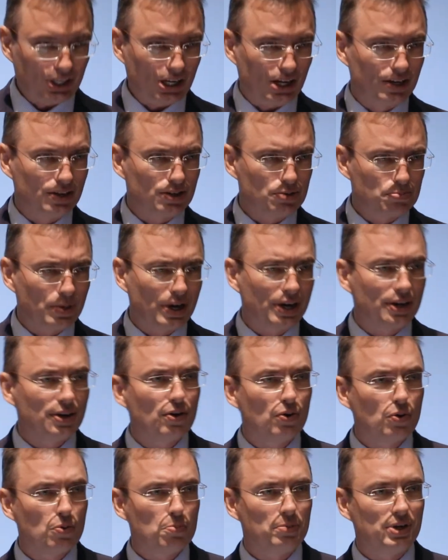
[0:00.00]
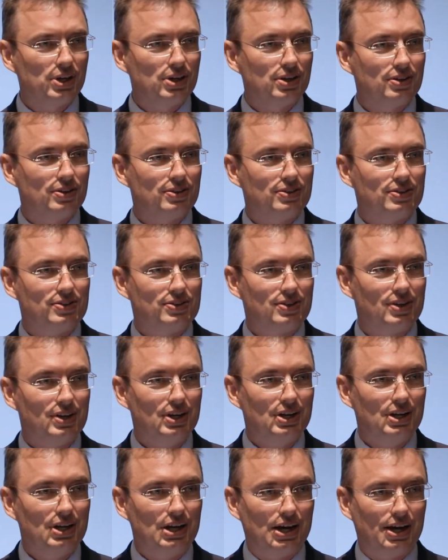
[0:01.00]
it is by no means
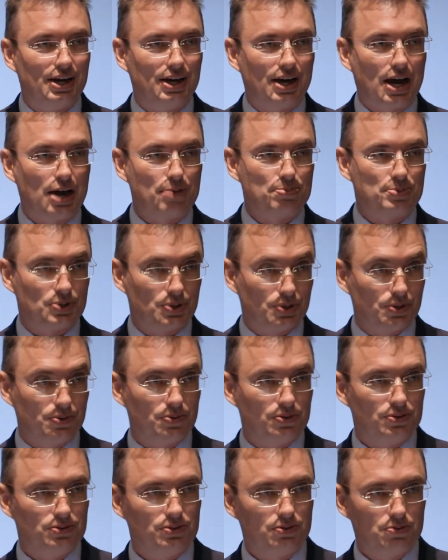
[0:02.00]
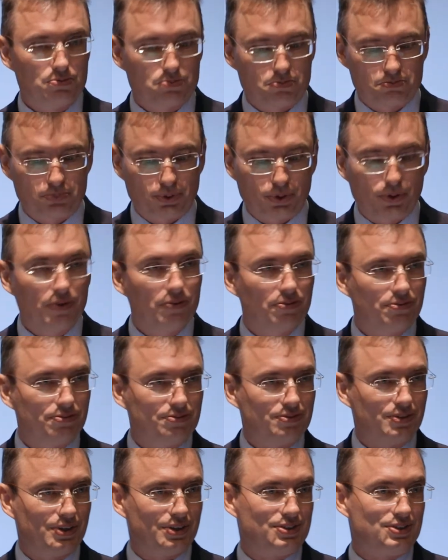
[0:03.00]
absolute
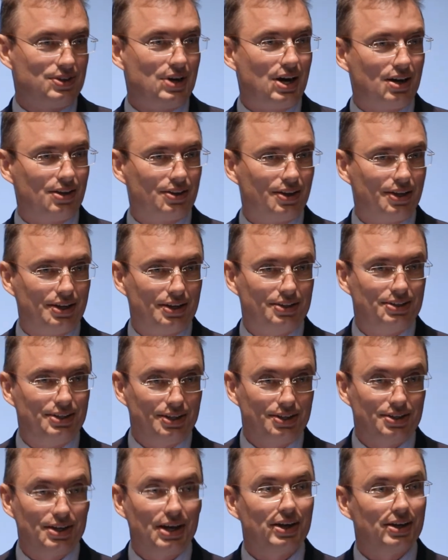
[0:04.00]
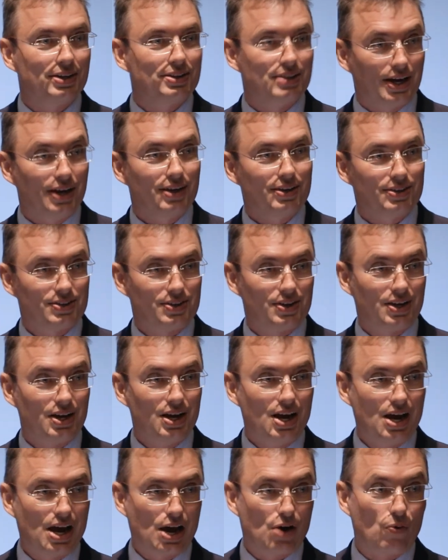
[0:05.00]
proof. It's not like a DNA test.
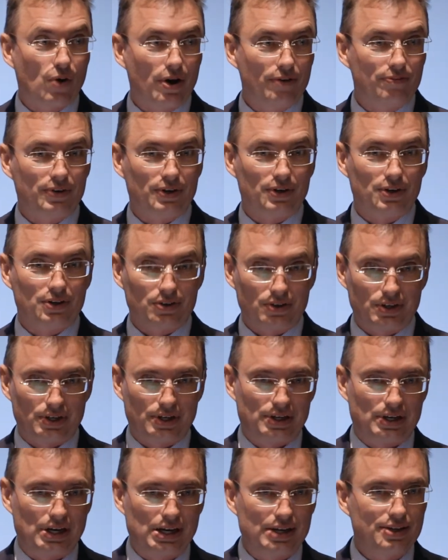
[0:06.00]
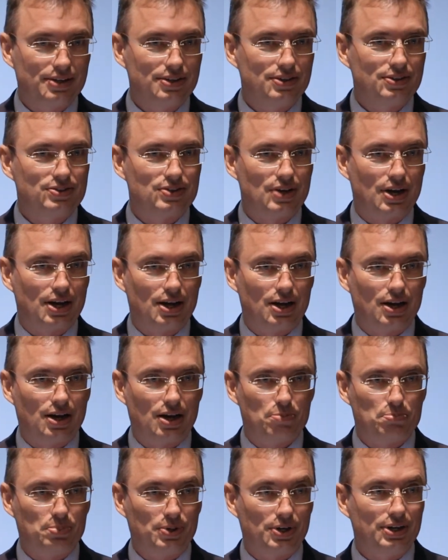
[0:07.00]
However, it is
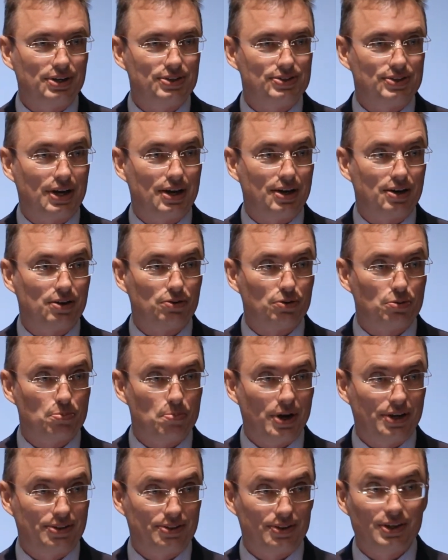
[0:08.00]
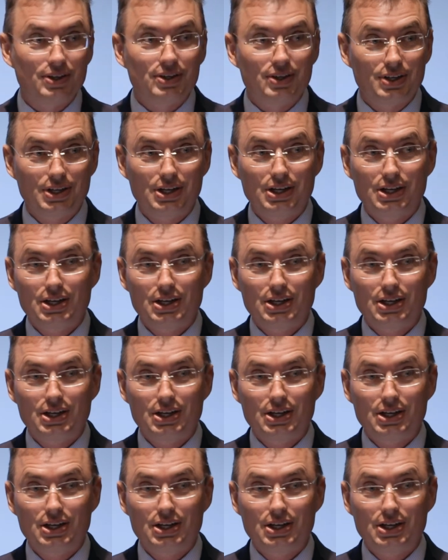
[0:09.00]
a pretty sound method